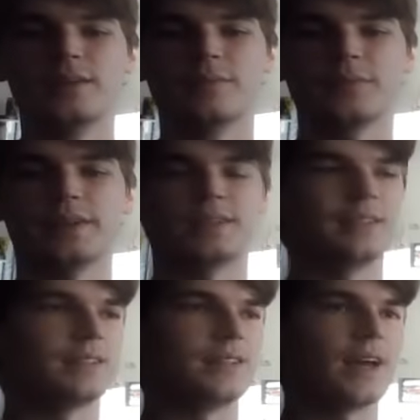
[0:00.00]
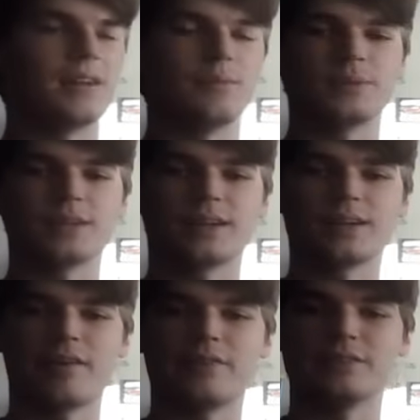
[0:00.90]
Like, it's a 90%
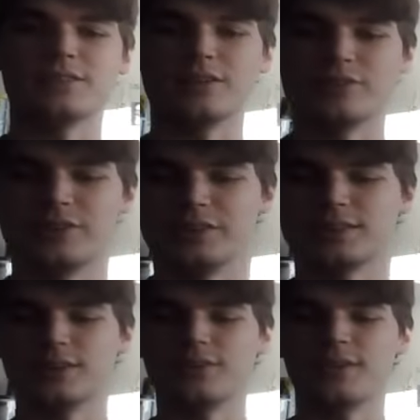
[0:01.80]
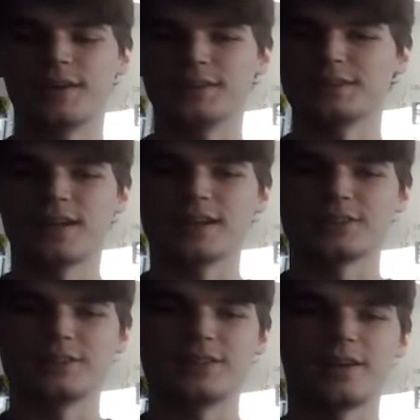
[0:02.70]
confidence interval that it's going to rain. It's not
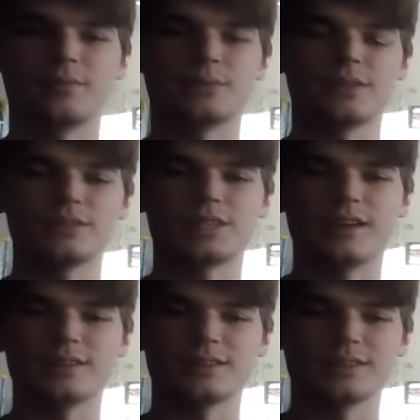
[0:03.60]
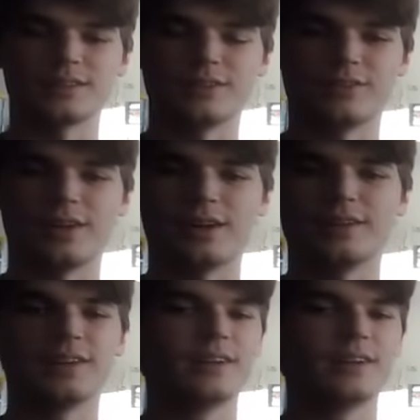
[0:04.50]
actually a 90% chance that it's going to rain,